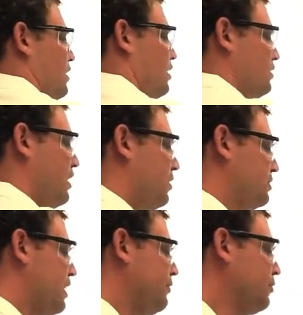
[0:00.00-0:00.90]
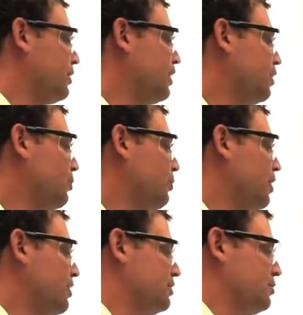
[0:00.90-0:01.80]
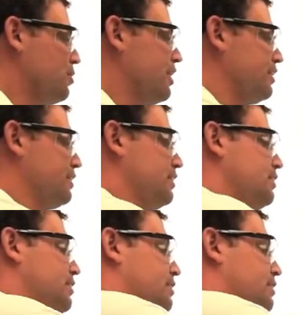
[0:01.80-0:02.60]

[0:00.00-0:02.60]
So that was half a liter. We run this twice.